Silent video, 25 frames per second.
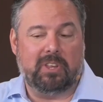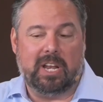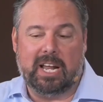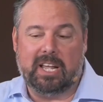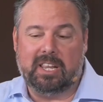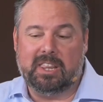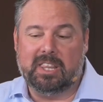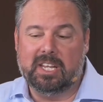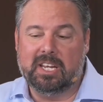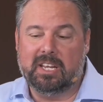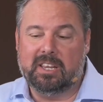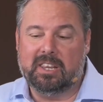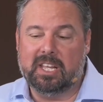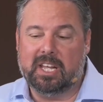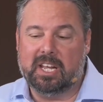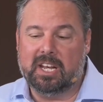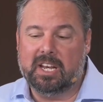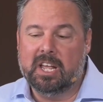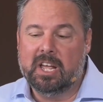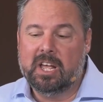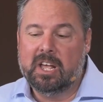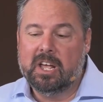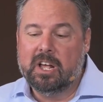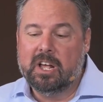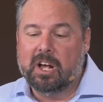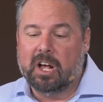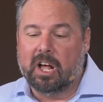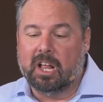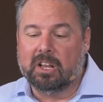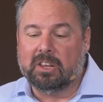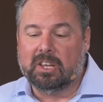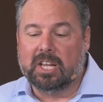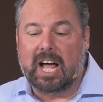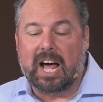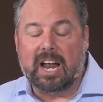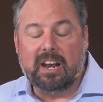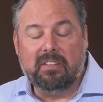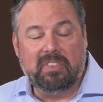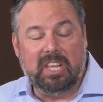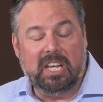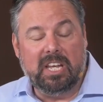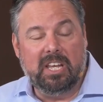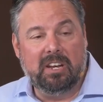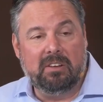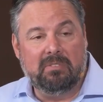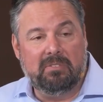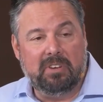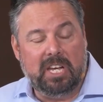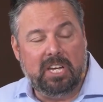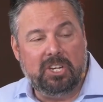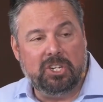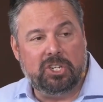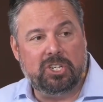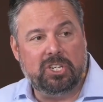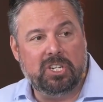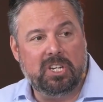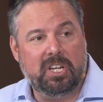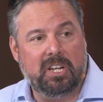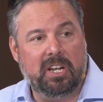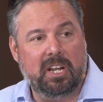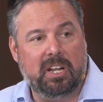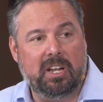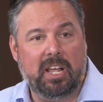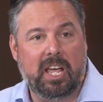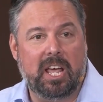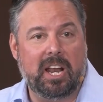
And I think that a lot of the innovation,